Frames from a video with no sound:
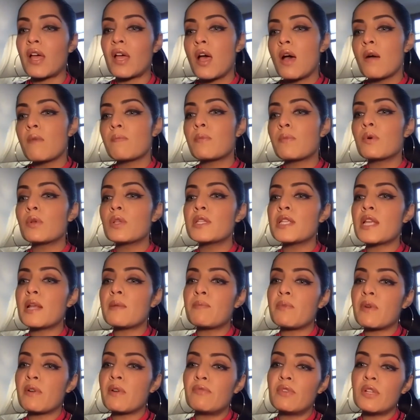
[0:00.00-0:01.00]
pulls and
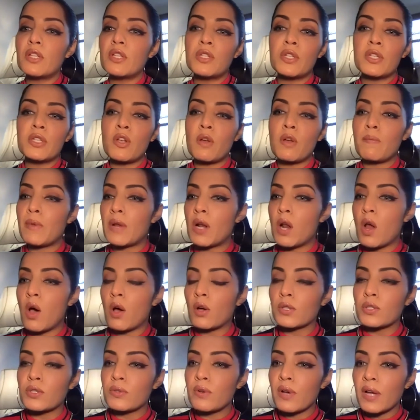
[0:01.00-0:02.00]
privileges or
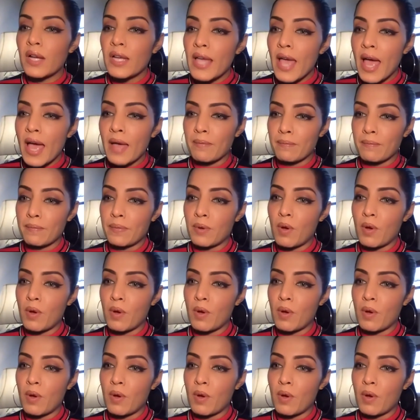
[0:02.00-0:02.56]
belong to a camp